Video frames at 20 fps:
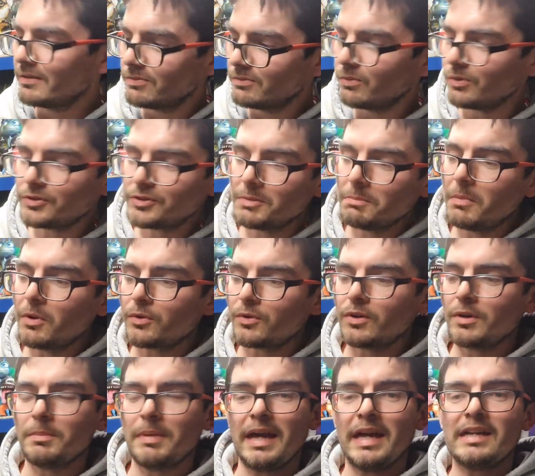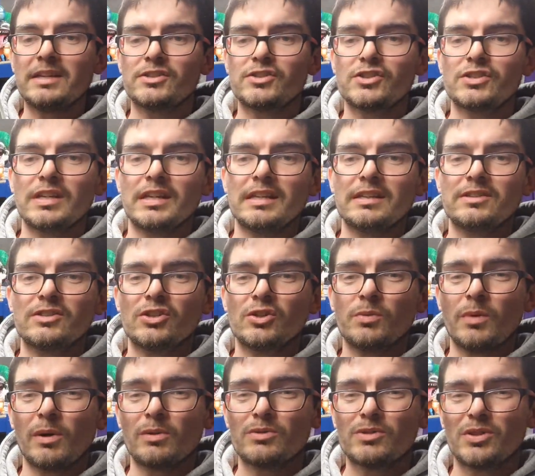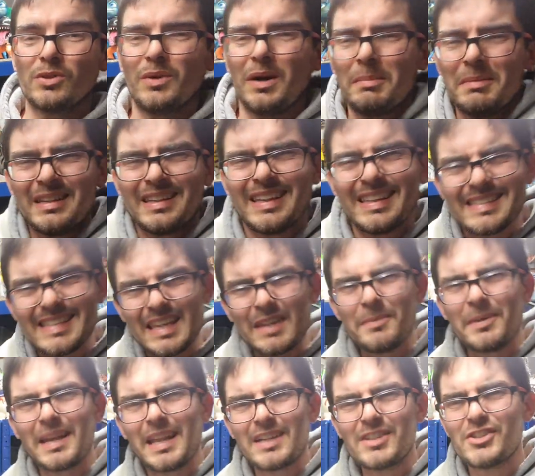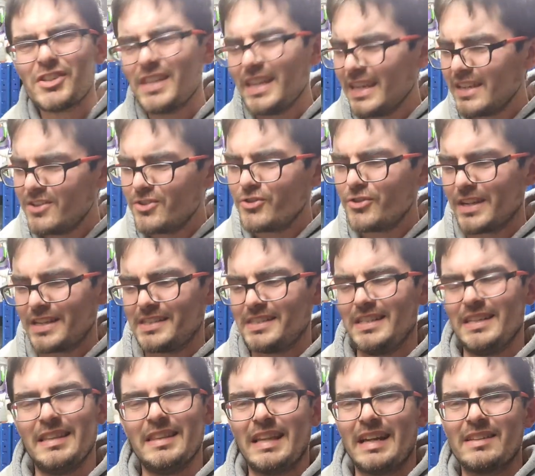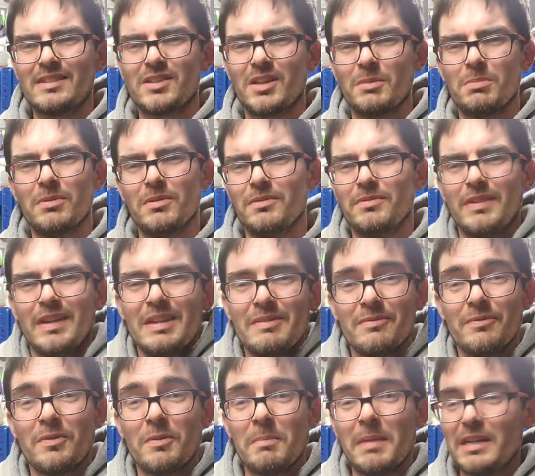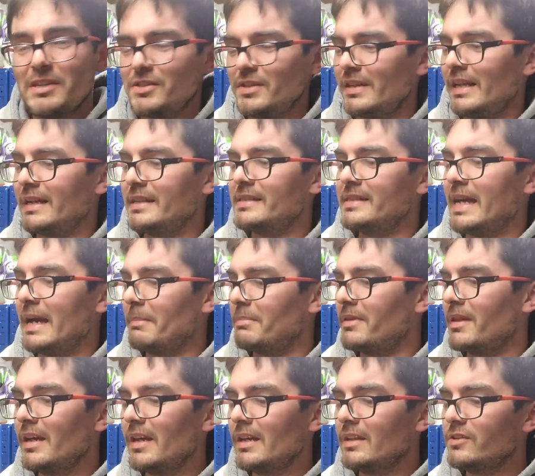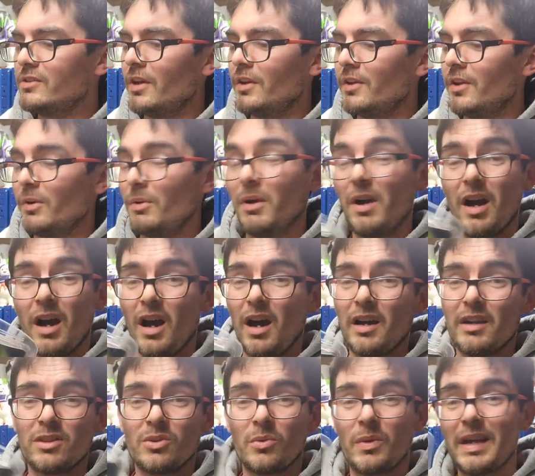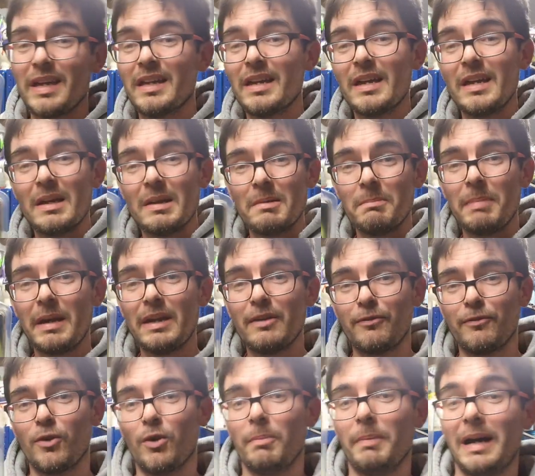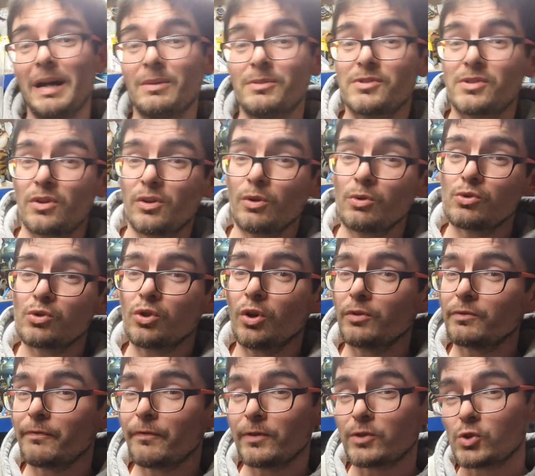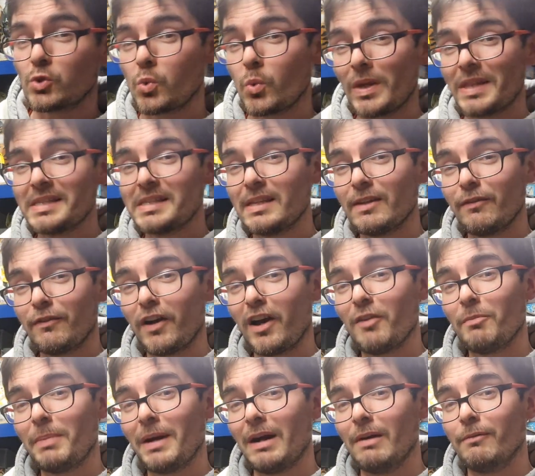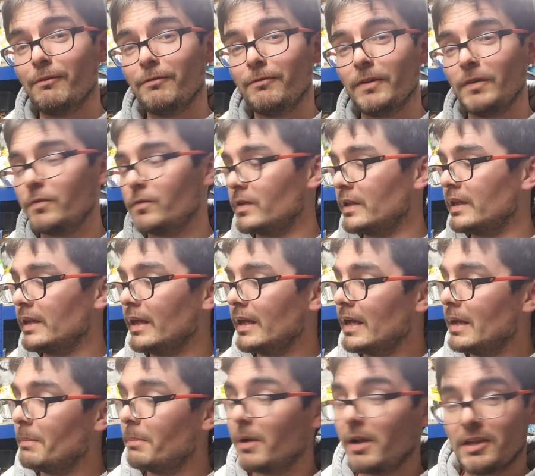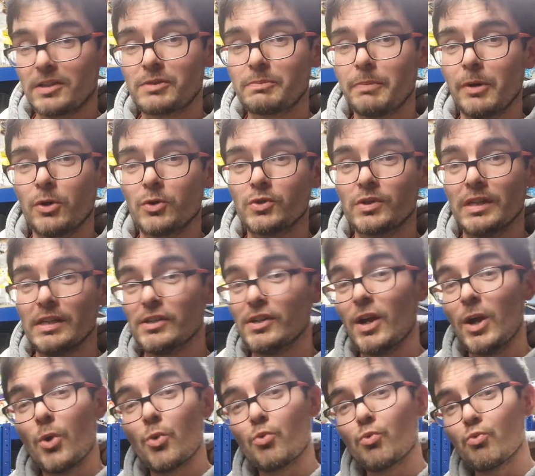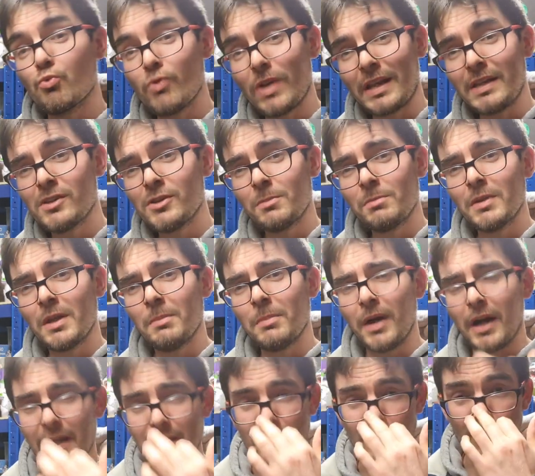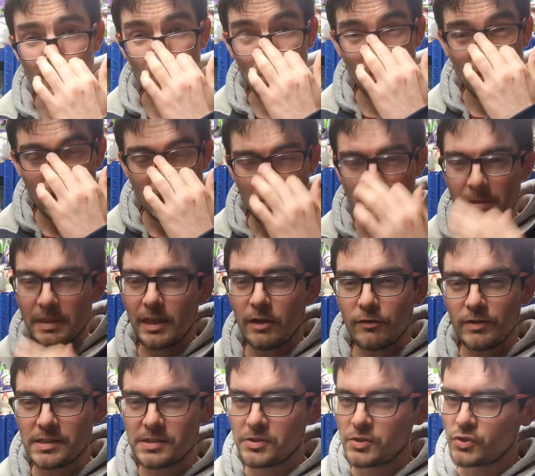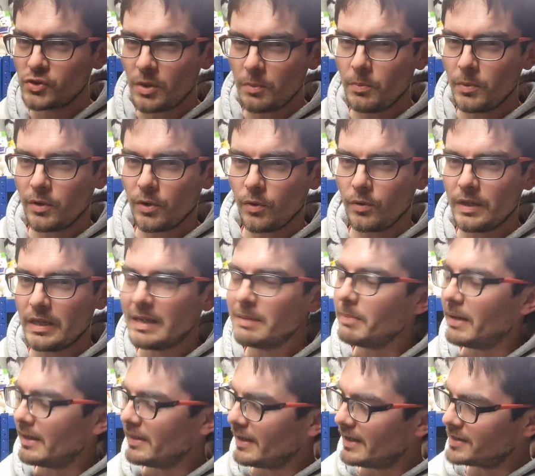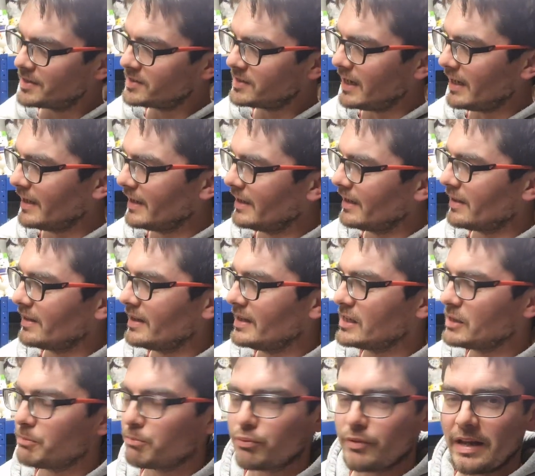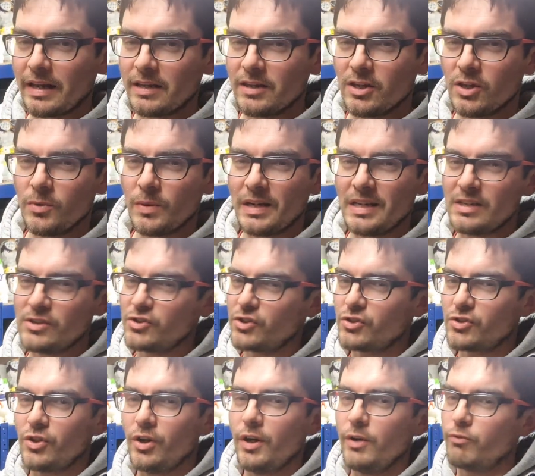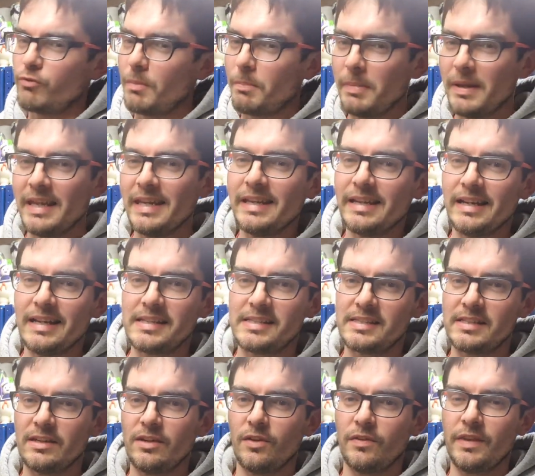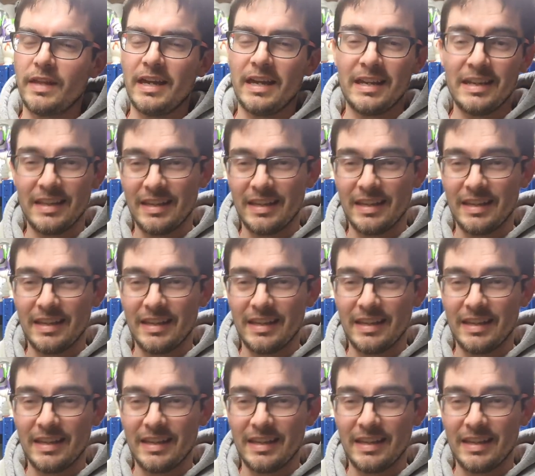what's the model number? HD202. I mean, is anyone actually interested in that type of information, that depth? Don't know. Either way, paid £4. Those are gone for £25.50 plus postage random number I know, but there is someone on eBay that is selling these brand new and he's just got a repeat listing on there